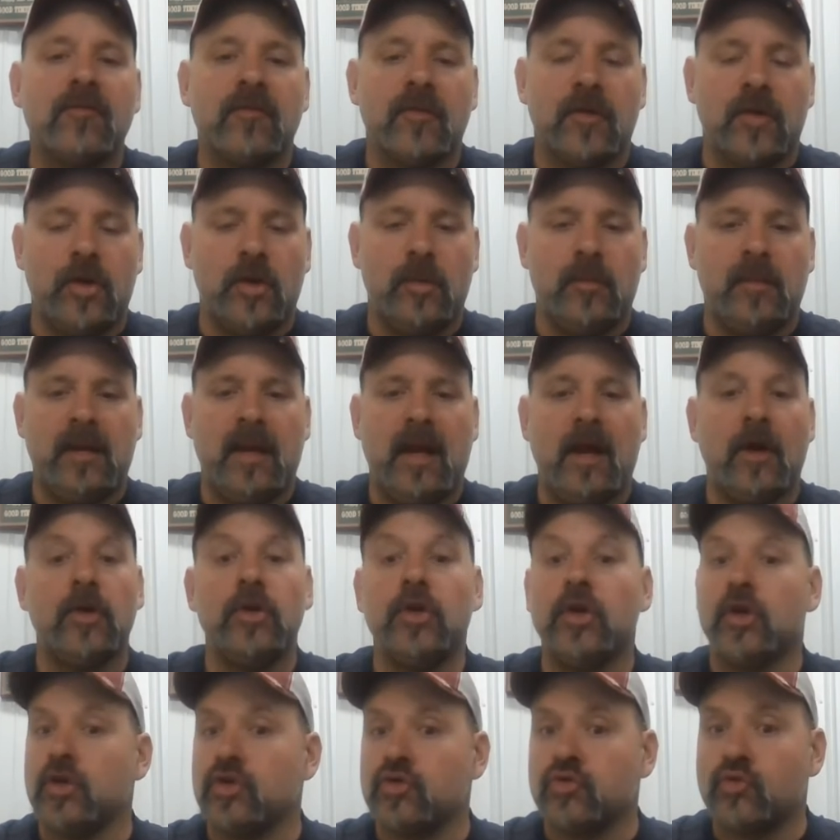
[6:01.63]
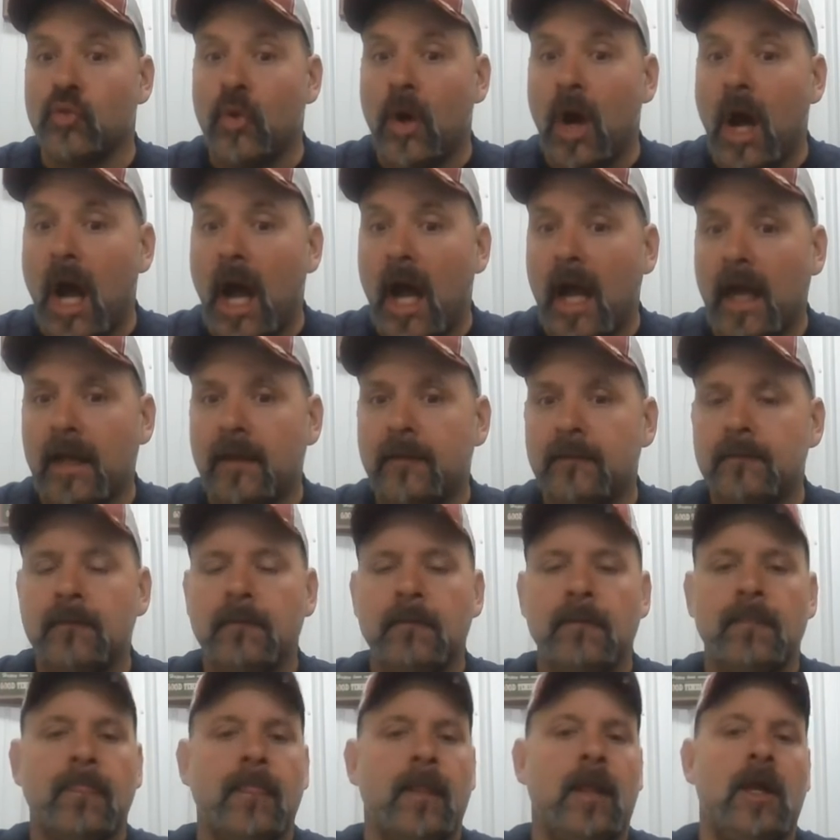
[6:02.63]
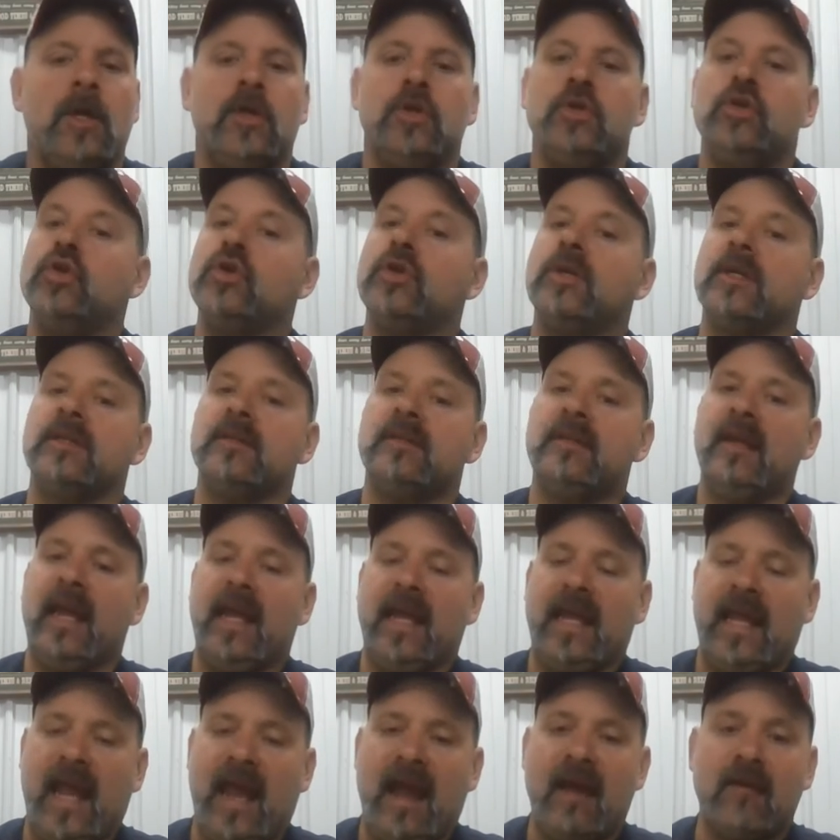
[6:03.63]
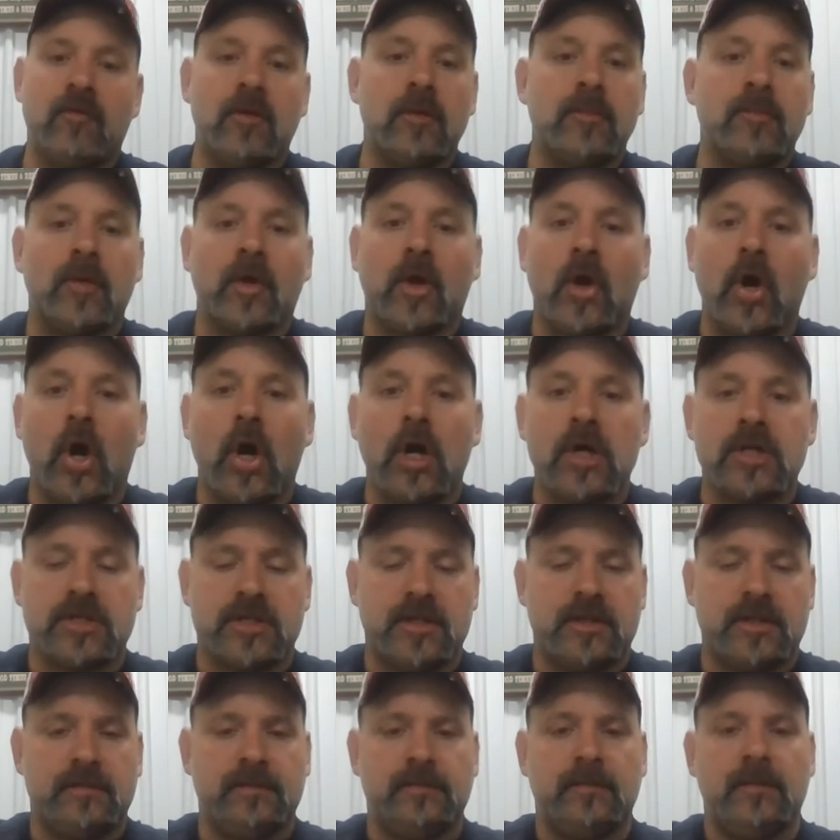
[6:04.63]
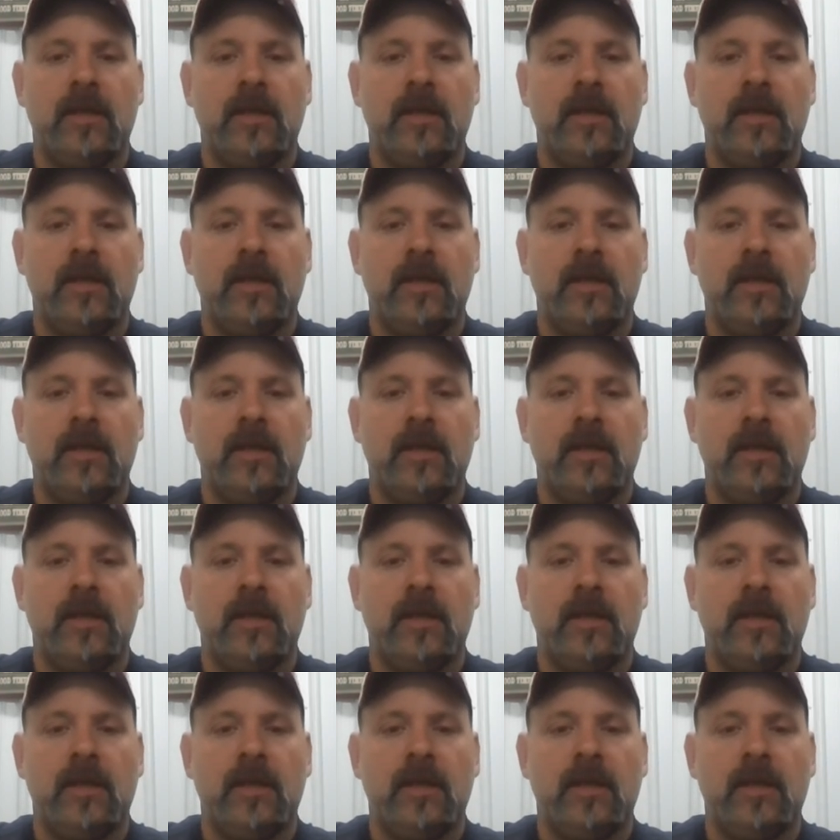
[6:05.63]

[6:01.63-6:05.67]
for human error. You can try. You can take every precaution.